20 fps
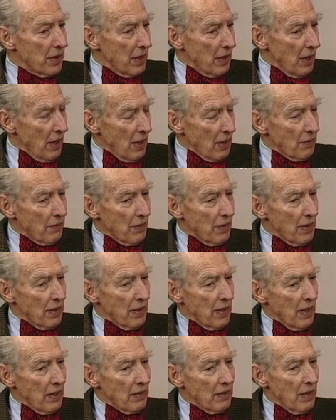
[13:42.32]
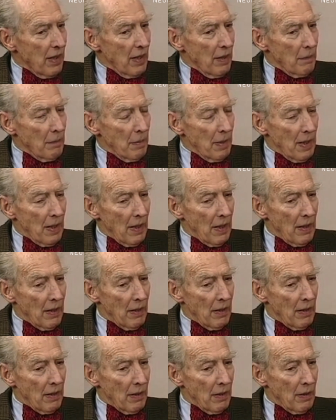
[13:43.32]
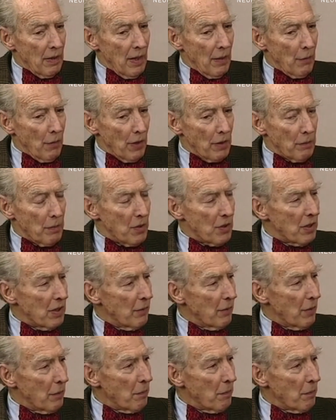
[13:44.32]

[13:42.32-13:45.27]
commitment was to the scientists. Here he